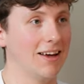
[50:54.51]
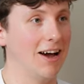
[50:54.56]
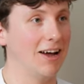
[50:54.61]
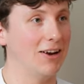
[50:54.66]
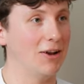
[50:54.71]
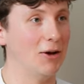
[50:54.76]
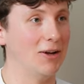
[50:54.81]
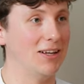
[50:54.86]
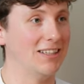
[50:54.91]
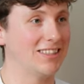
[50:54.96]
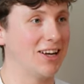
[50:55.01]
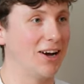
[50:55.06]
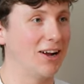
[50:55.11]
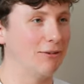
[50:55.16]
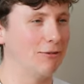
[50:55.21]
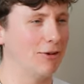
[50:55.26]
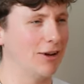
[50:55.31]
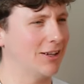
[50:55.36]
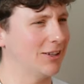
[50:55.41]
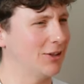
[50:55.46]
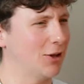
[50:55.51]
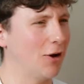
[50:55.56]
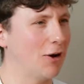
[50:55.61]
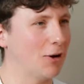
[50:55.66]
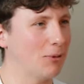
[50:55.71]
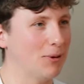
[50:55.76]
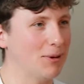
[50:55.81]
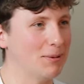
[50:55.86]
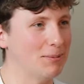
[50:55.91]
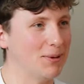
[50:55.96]
I know it's kind of like a
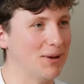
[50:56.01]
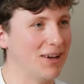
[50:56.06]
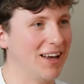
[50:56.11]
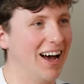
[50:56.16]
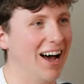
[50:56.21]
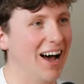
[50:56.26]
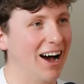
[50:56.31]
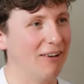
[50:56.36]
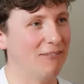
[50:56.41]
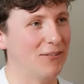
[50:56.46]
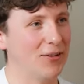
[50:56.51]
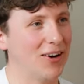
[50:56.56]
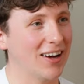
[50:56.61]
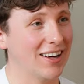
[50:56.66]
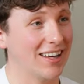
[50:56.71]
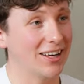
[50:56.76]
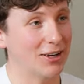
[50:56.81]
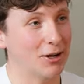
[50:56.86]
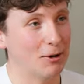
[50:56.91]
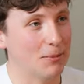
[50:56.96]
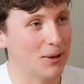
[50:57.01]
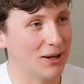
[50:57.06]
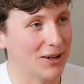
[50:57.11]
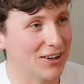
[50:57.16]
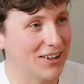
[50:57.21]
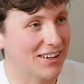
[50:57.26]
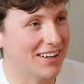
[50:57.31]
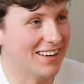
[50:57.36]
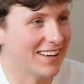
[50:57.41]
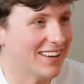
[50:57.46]
dark one, but I feel like it could be
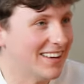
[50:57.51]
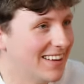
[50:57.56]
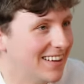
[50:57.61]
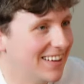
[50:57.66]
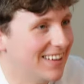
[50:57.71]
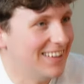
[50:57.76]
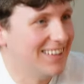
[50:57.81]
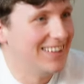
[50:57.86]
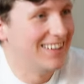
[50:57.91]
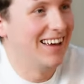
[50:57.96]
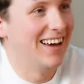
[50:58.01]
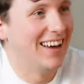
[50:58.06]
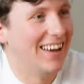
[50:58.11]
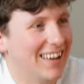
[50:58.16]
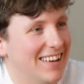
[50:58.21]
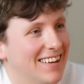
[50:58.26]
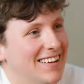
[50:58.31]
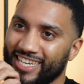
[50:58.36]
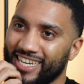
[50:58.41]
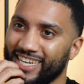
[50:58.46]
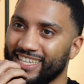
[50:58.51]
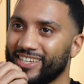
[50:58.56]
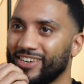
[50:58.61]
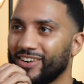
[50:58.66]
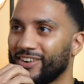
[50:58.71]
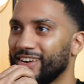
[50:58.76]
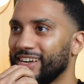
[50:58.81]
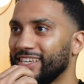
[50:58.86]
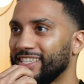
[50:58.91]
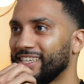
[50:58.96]
good. Yeah. That's
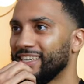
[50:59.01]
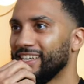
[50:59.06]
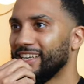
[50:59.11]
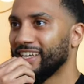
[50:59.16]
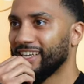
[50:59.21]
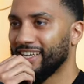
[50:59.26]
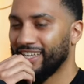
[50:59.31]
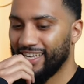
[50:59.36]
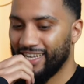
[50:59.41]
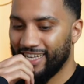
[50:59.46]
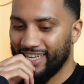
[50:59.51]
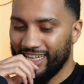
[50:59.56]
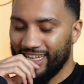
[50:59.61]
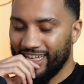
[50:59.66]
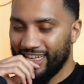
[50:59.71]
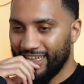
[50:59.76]
crazy, isn't it? Yeah.